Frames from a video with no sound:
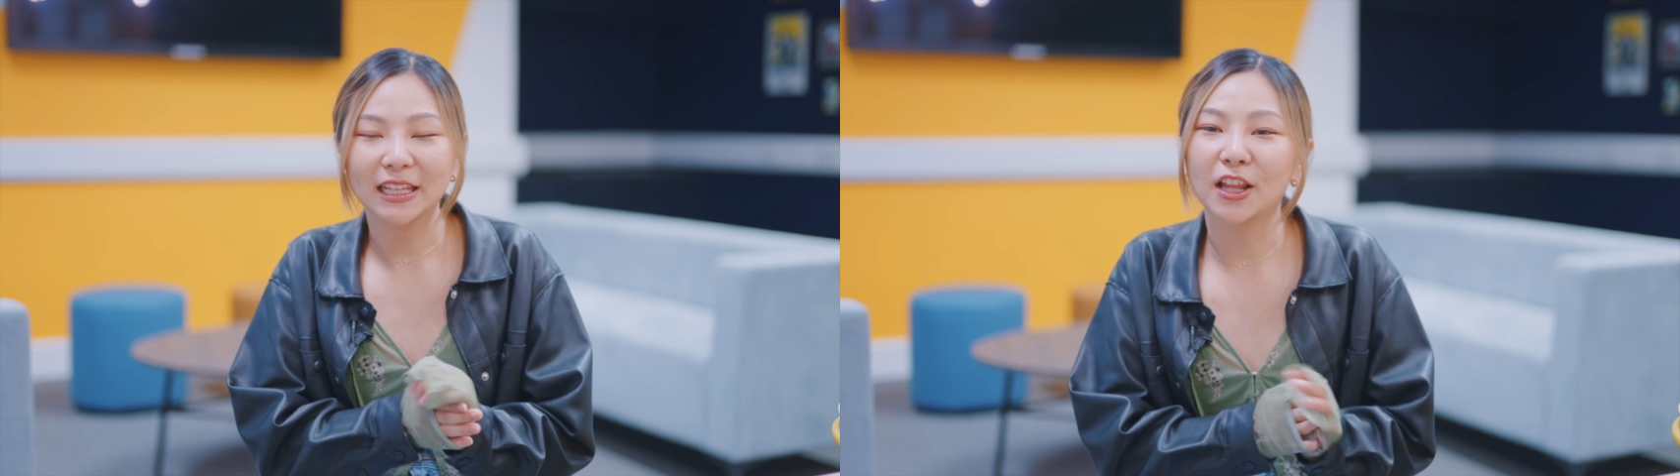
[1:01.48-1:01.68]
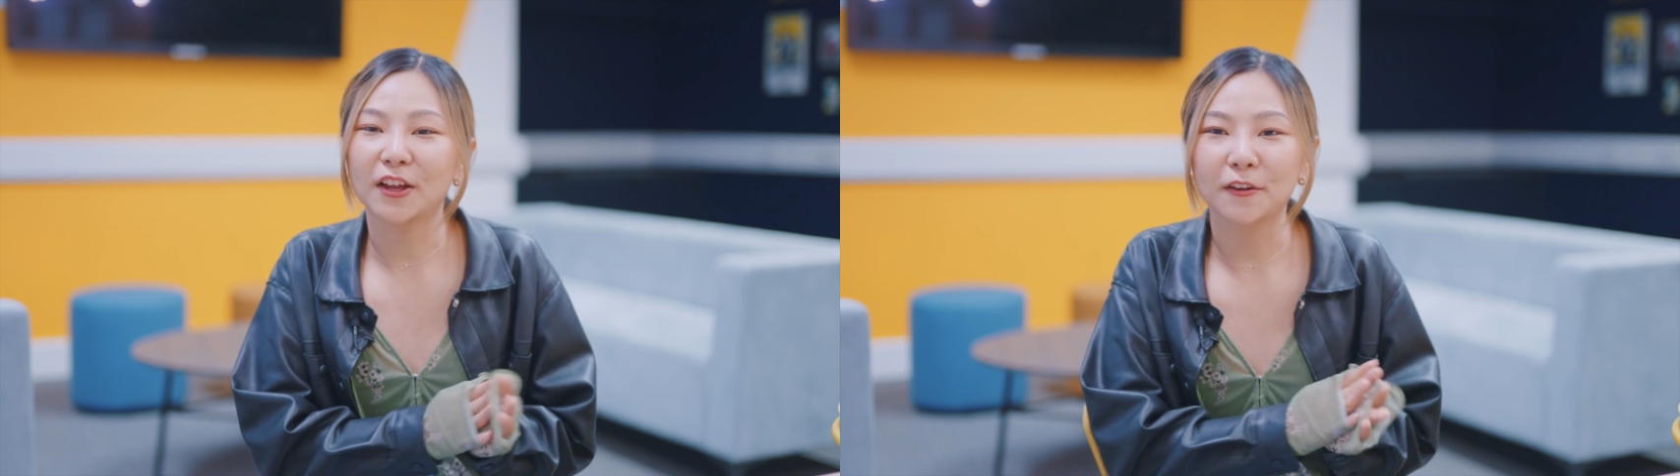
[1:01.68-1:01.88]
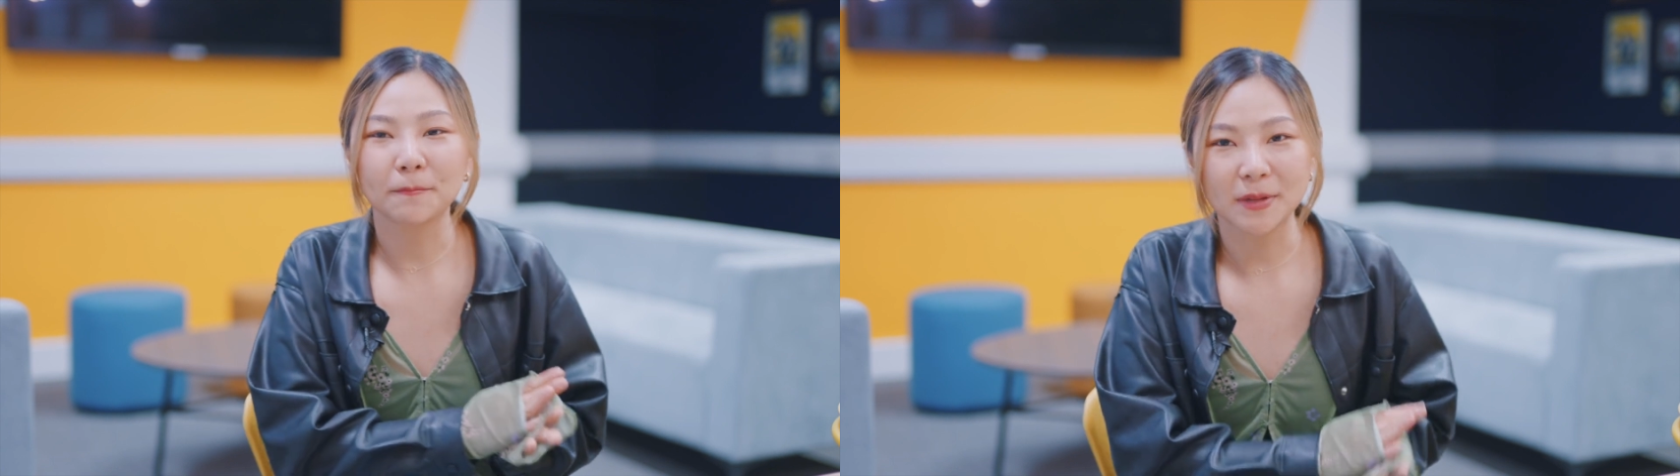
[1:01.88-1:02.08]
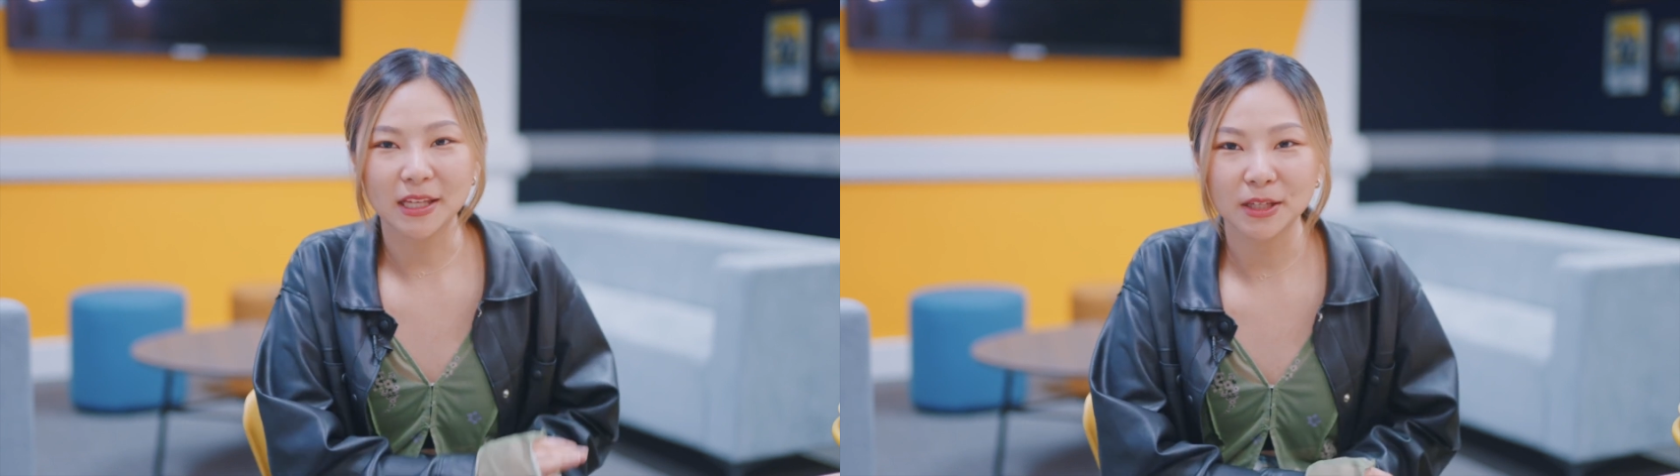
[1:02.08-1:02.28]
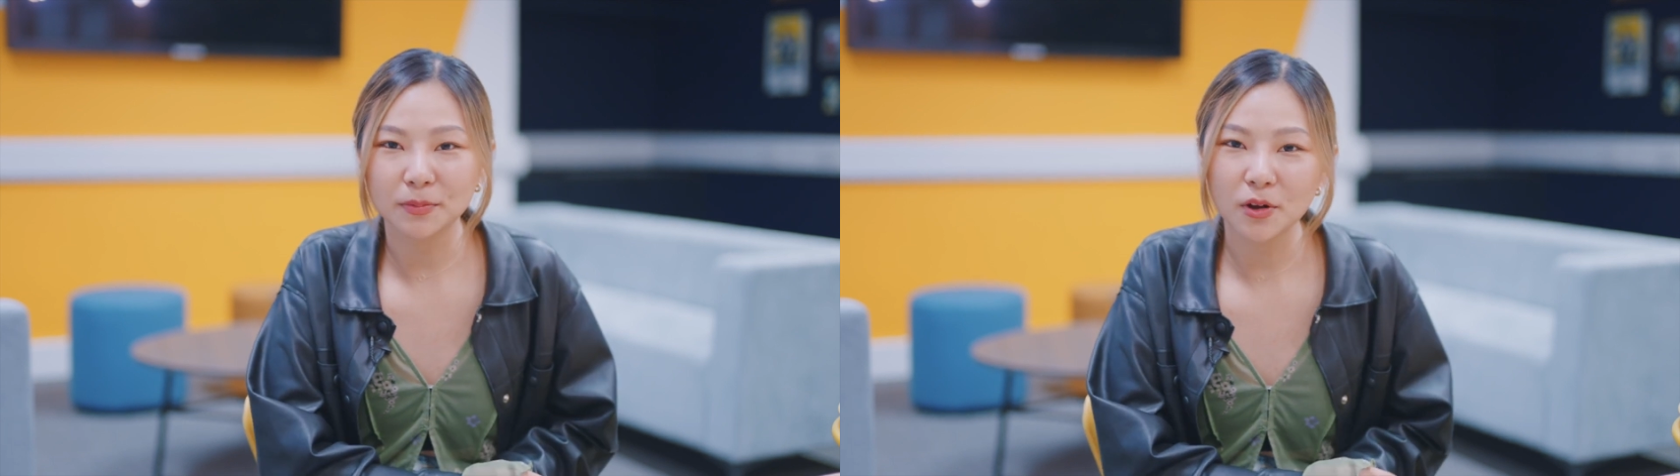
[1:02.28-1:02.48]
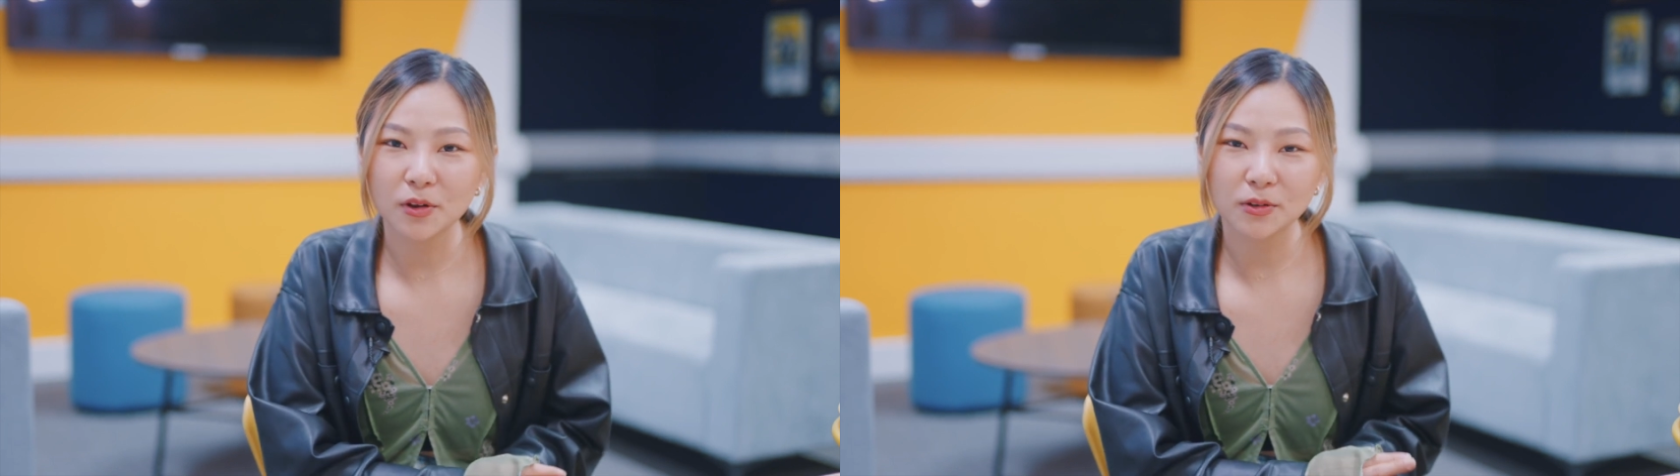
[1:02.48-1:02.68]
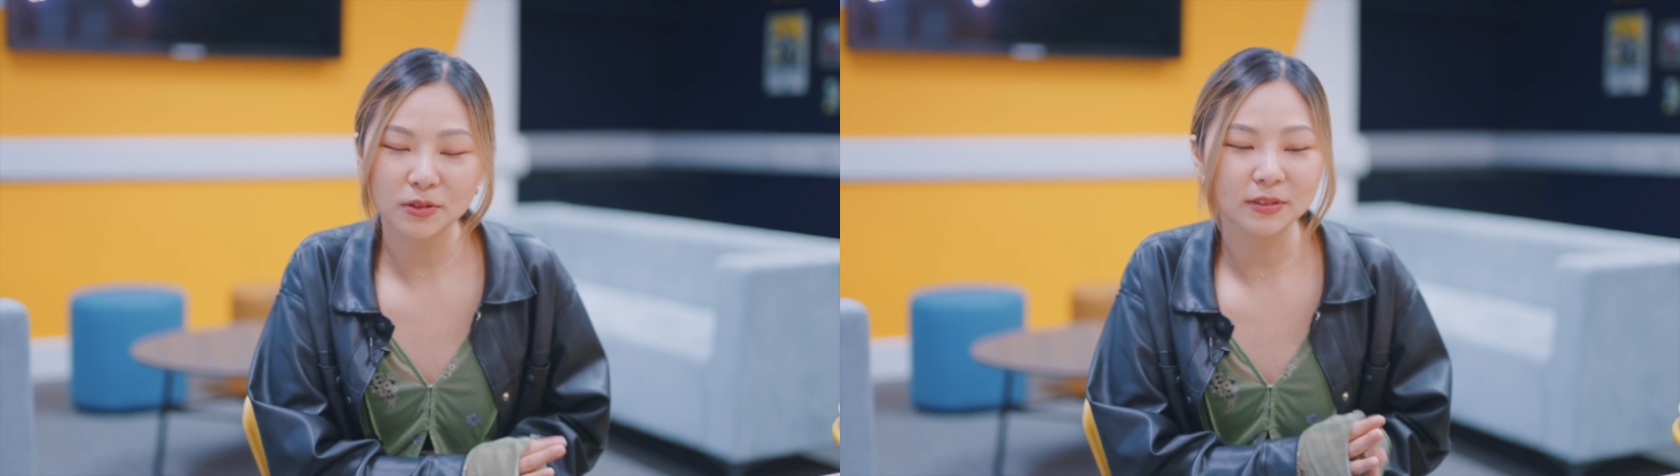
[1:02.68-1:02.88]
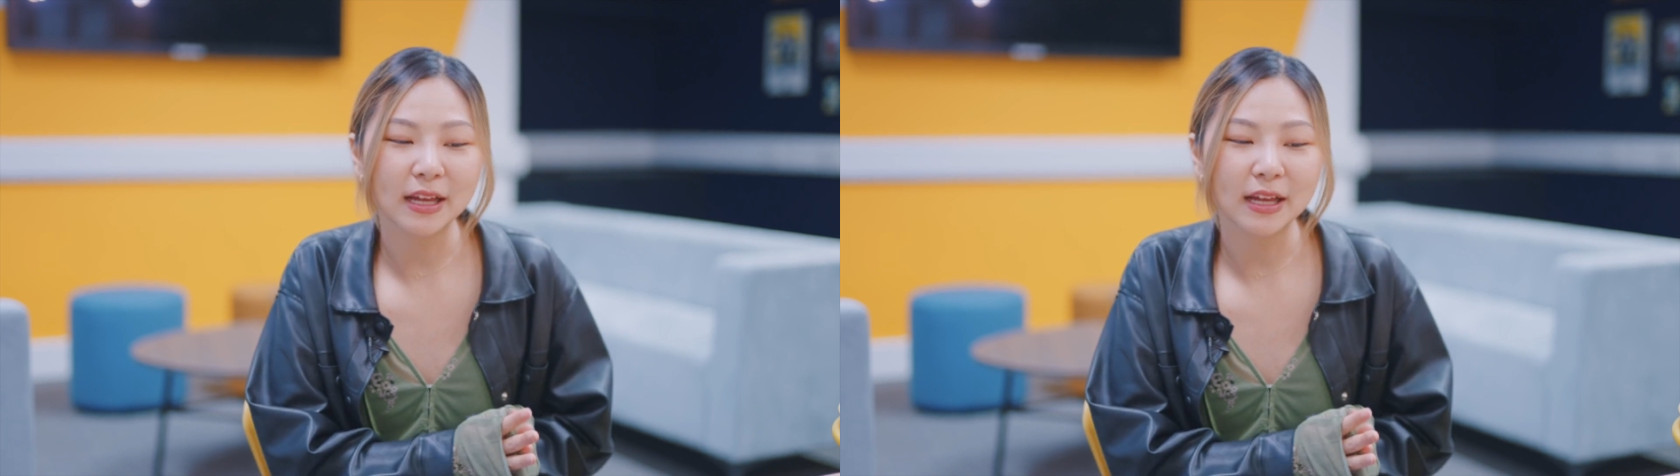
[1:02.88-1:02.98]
a lot of people.